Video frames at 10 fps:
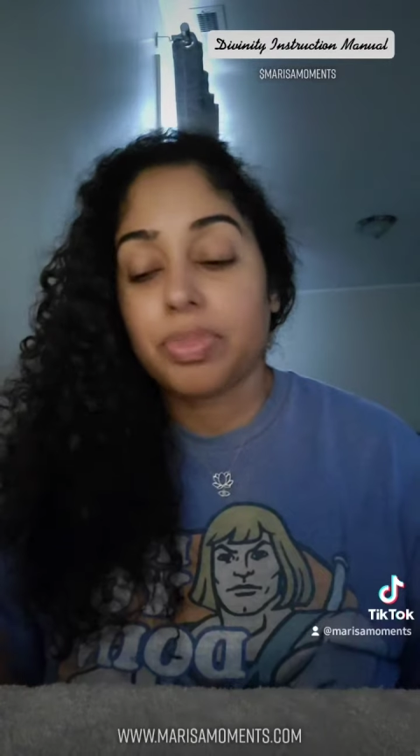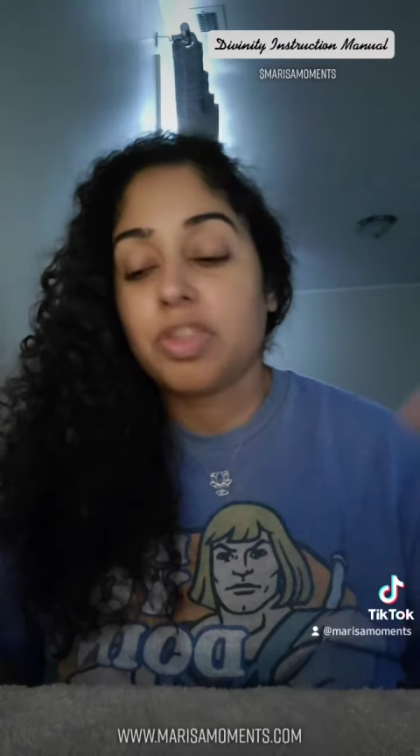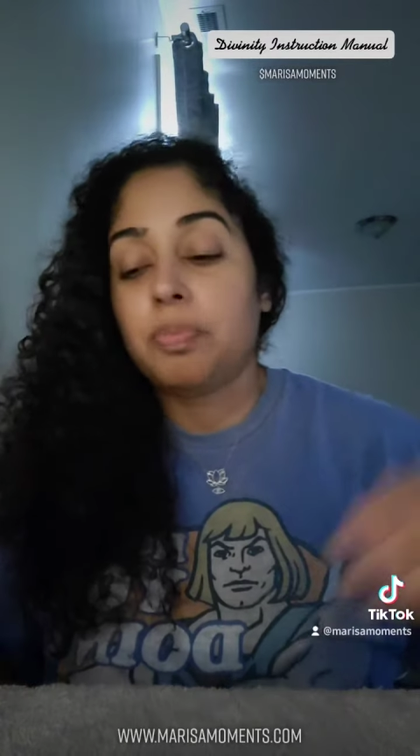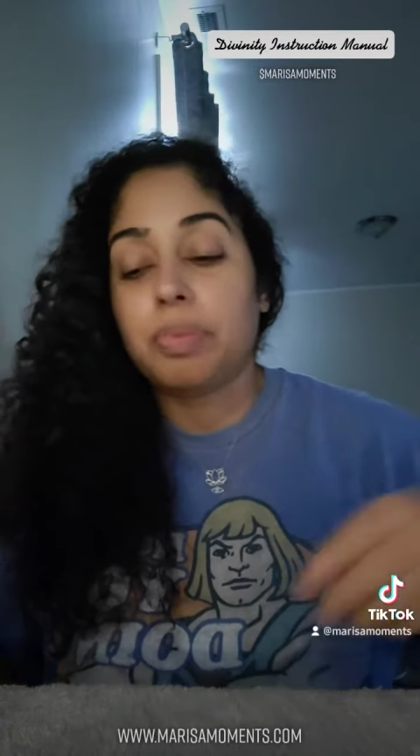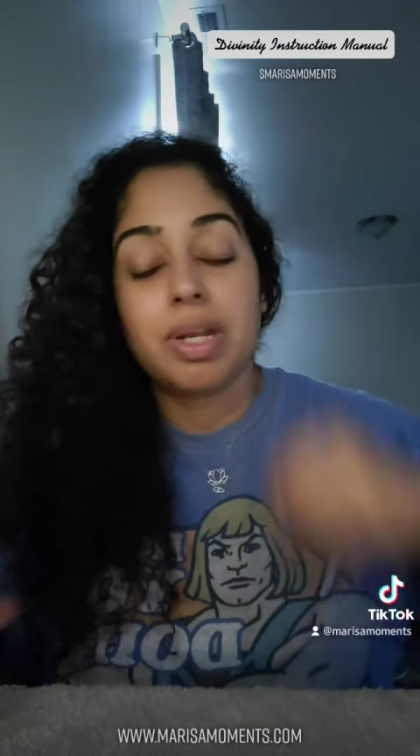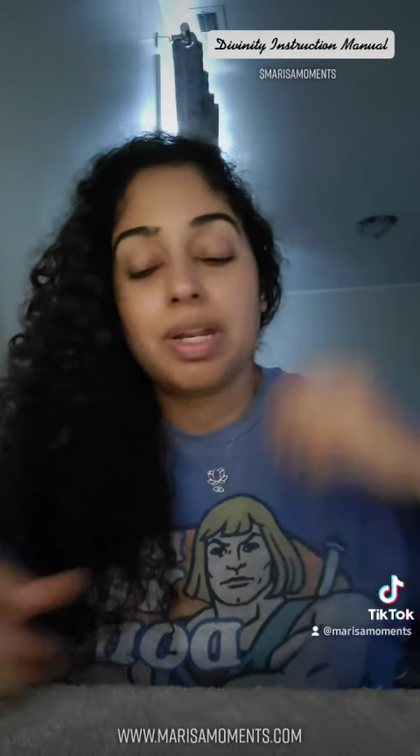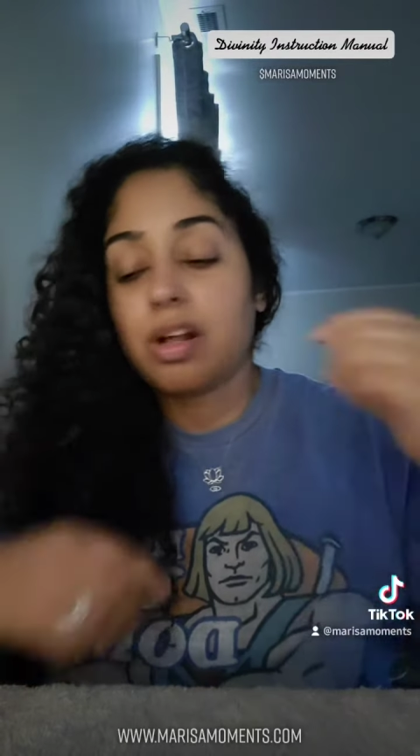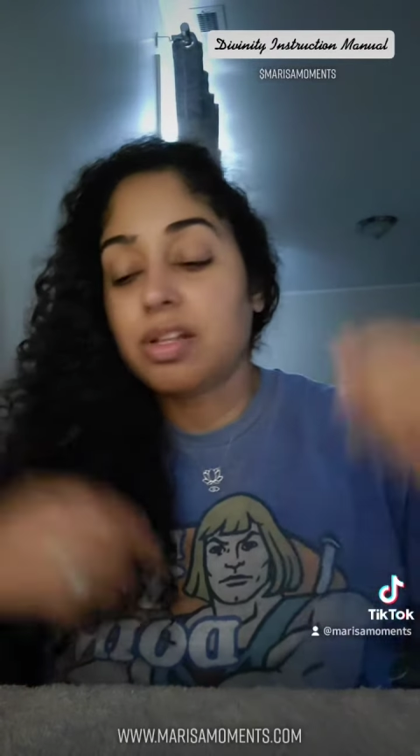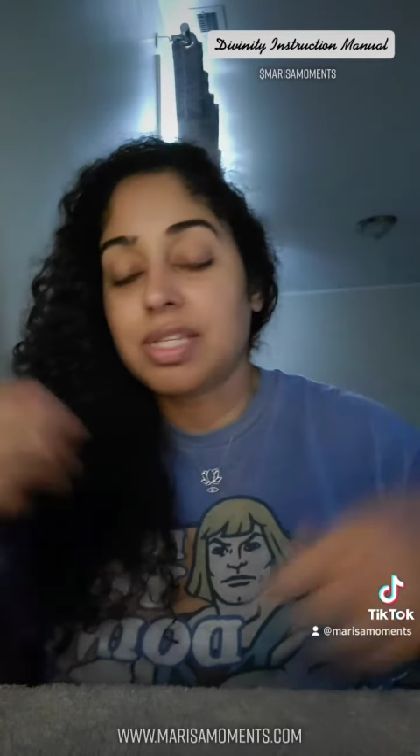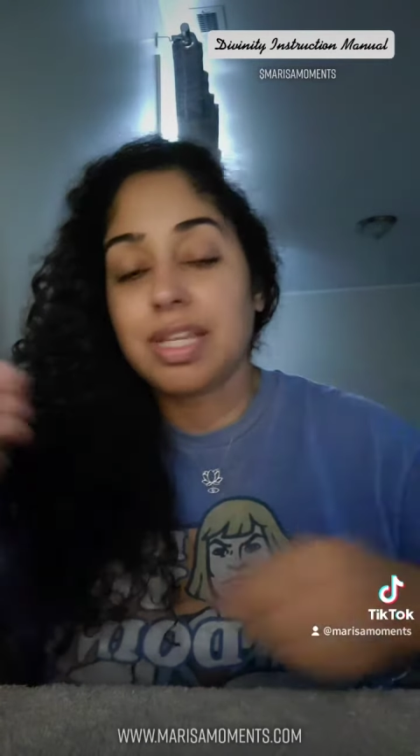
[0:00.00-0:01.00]
You put it
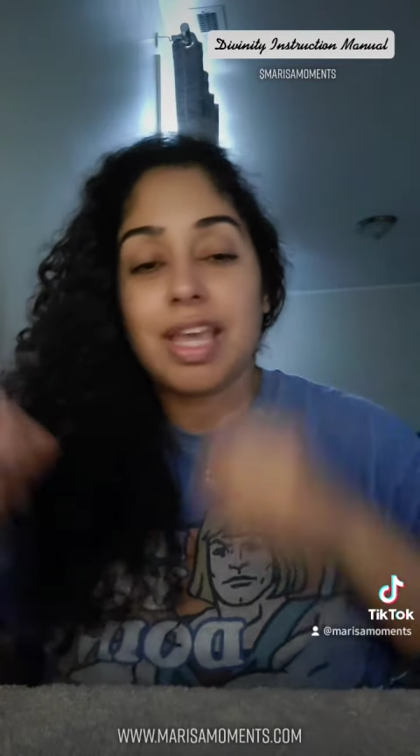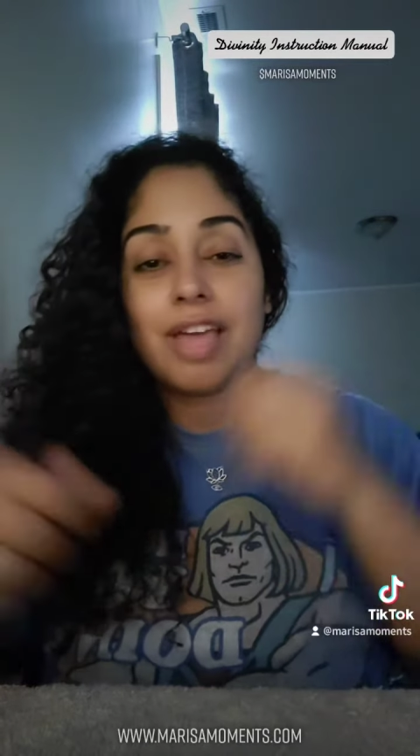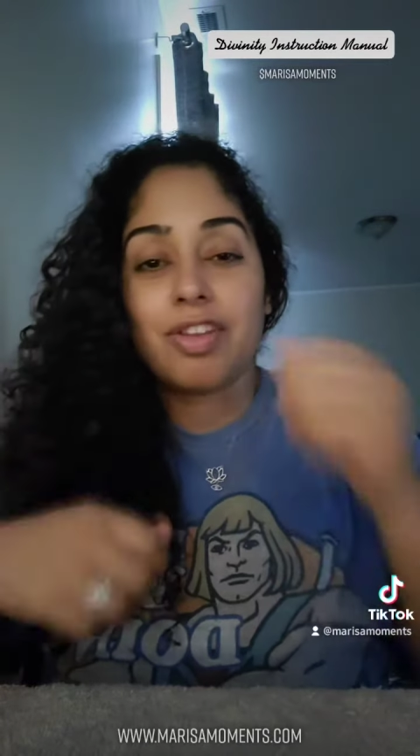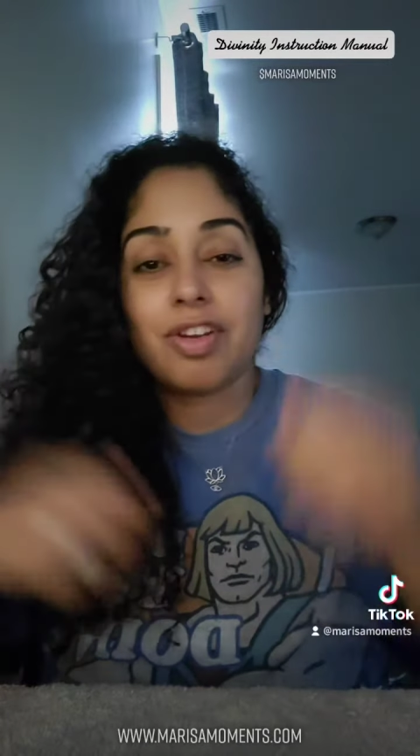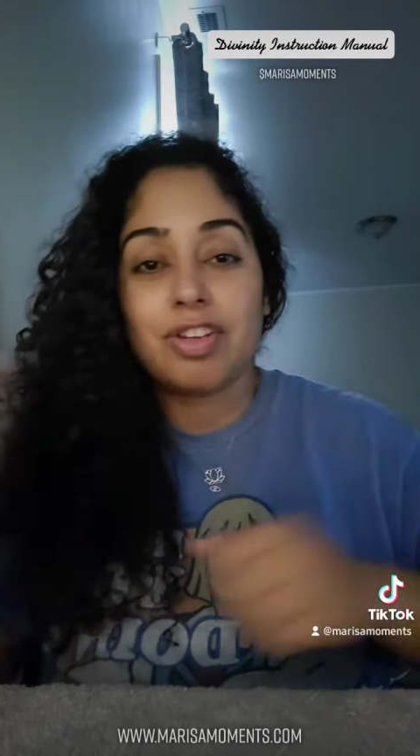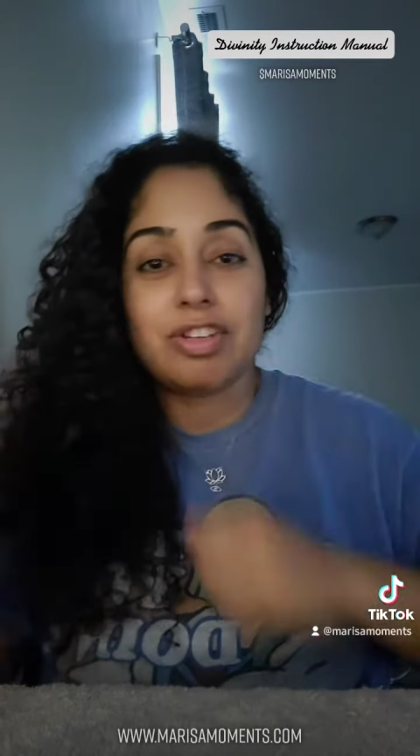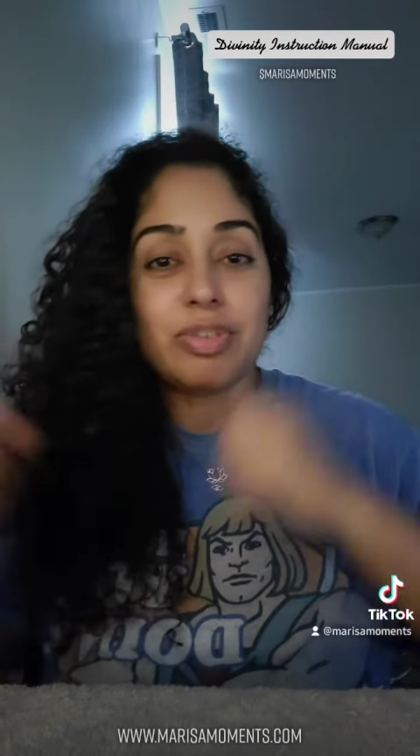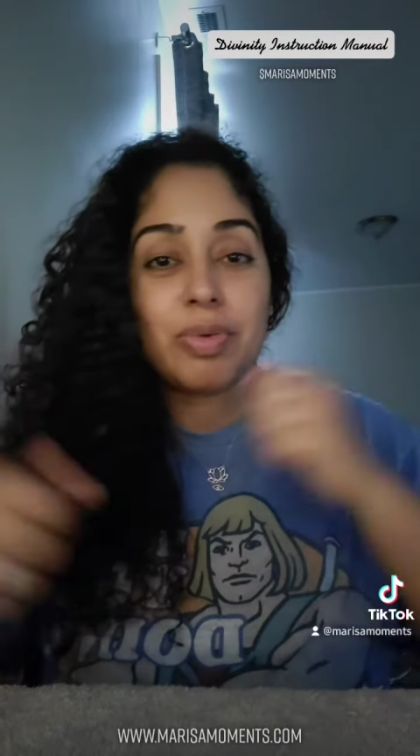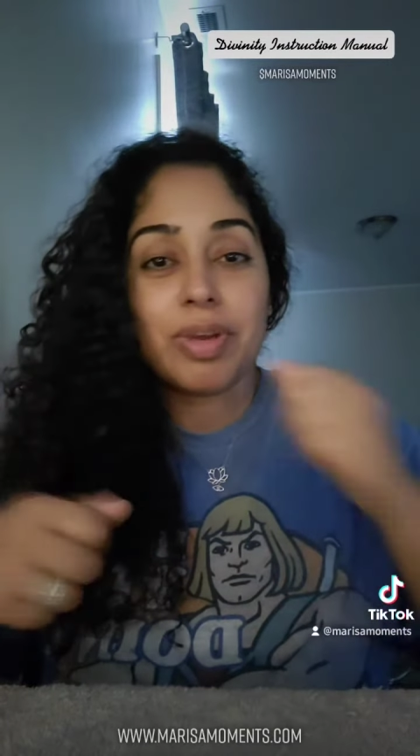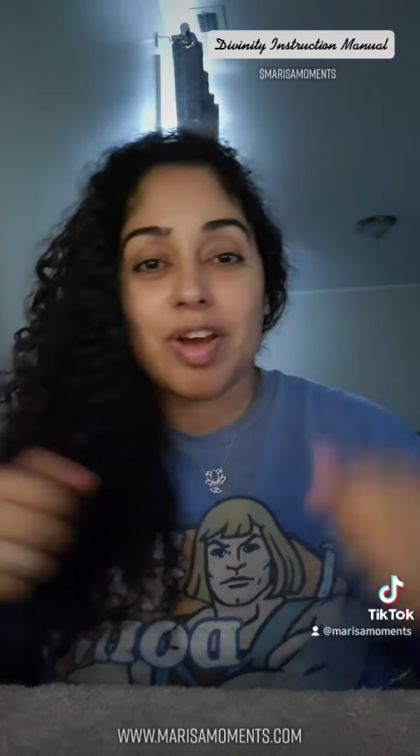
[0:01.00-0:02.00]
all together and you're
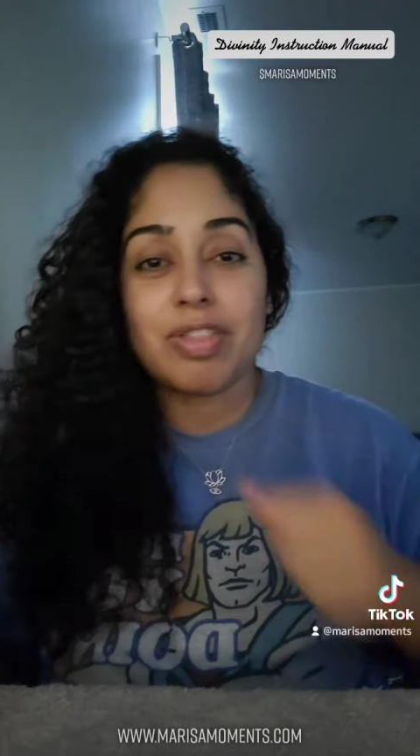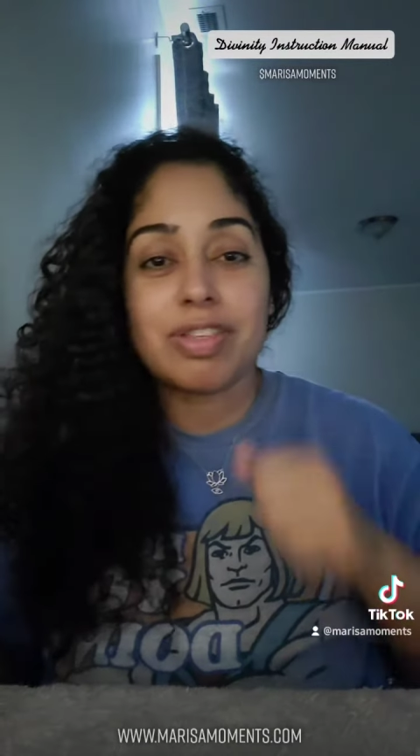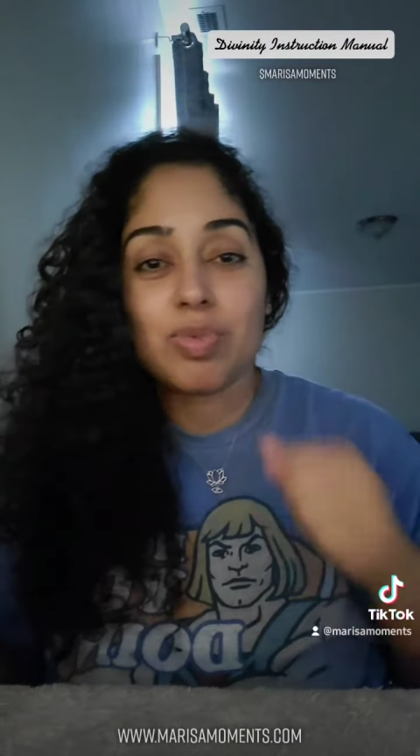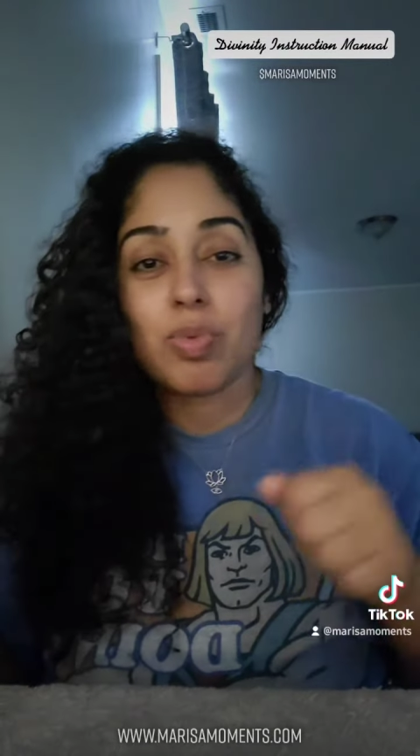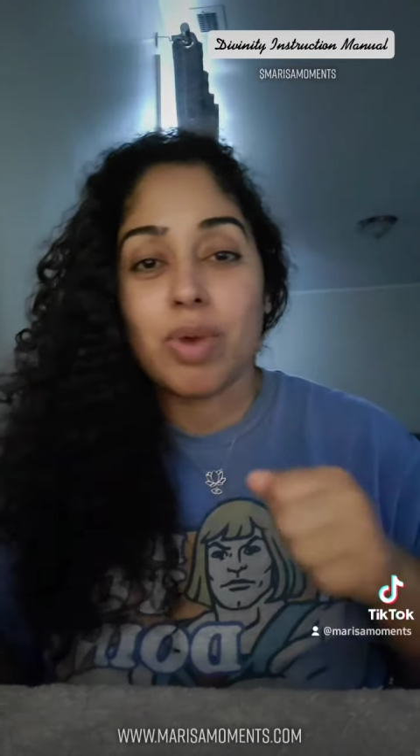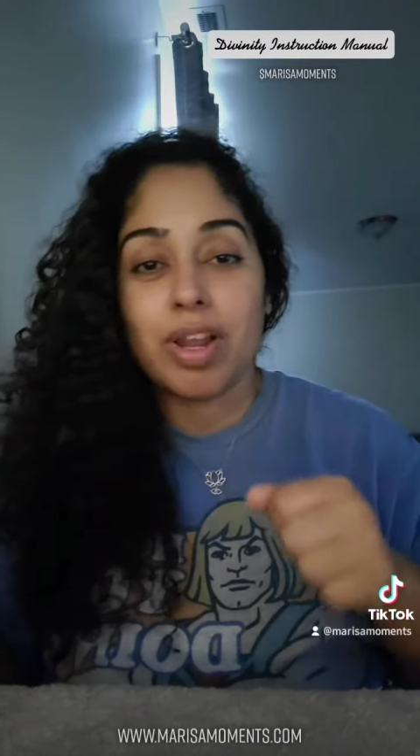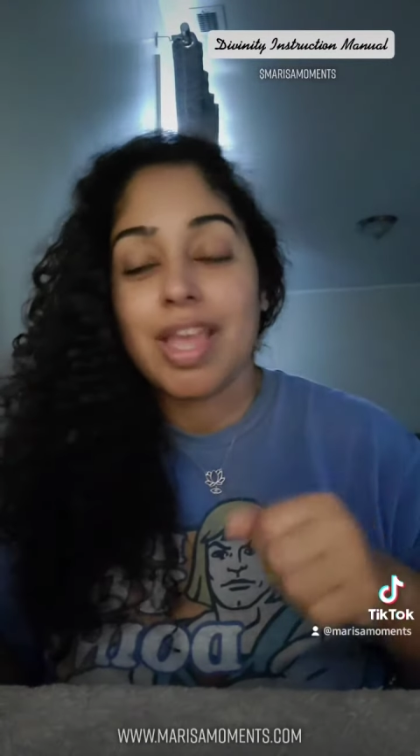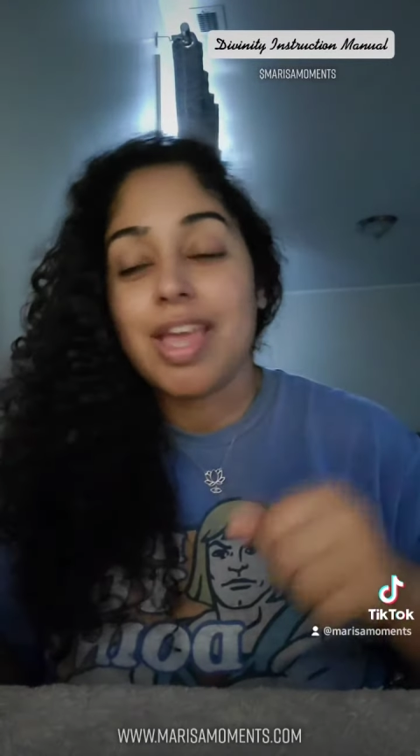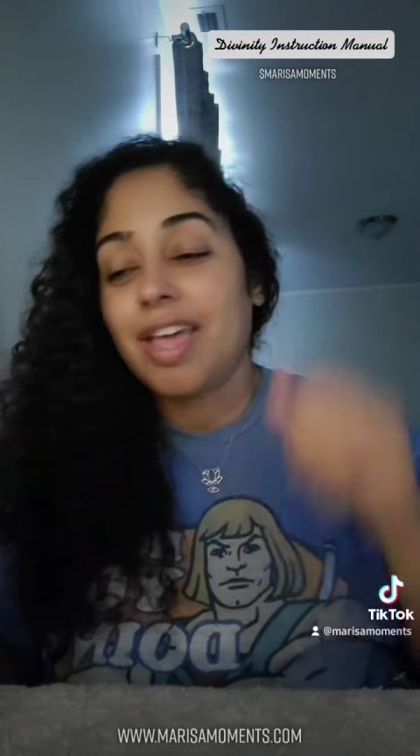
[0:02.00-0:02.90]
doing all this work,